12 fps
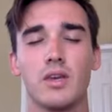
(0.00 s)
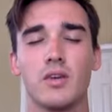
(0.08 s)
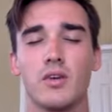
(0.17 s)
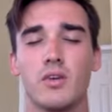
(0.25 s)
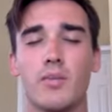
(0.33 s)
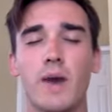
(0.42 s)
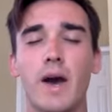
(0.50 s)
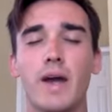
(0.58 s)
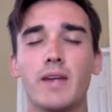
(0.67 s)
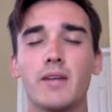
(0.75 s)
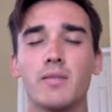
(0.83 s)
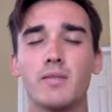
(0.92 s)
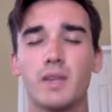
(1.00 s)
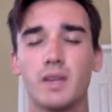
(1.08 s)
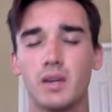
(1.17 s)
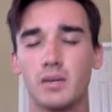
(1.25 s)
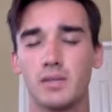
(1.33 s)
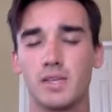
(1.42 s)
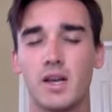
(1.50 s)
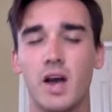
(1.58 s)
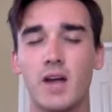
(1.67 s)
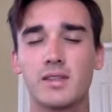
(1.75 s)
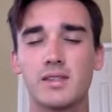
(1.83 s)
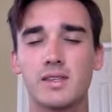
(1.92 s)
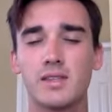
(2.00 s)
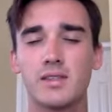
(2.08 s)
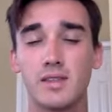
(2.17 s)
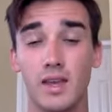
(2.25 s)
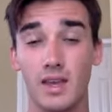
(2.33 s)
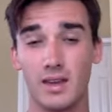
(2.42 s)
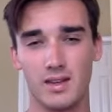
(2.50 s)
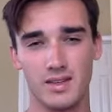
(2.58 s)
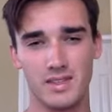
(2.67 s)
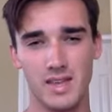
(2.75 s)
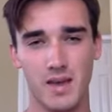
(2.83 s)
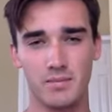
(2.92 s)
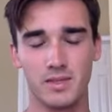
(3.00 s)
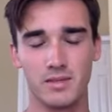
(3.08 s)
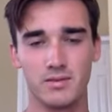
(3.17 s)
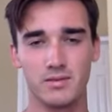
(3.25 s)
Your mind becomes constant and adaptive,